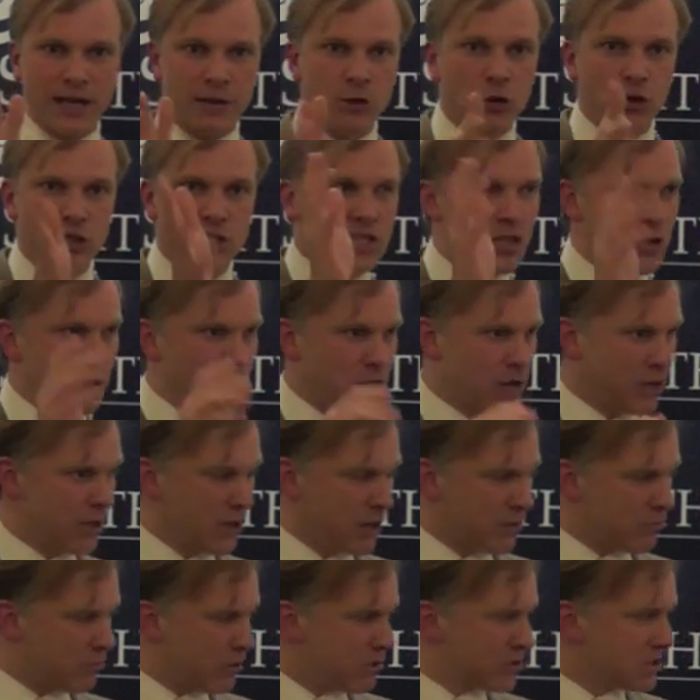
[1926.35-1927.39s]
Lord
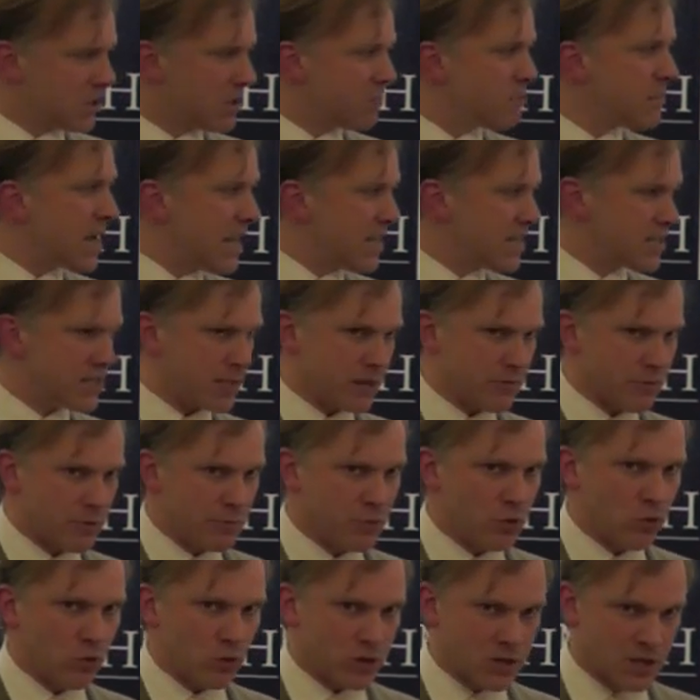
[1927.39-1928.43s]
Turner wrote an amazing
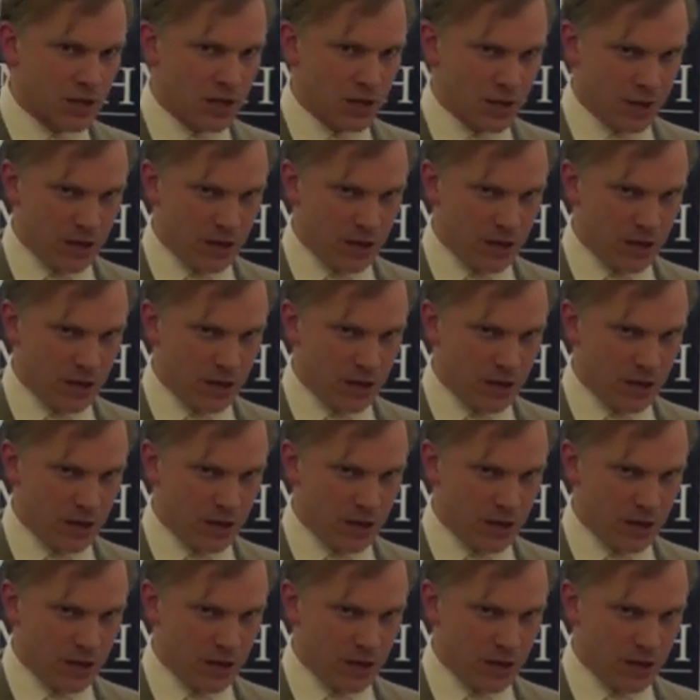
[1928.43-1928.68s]
report.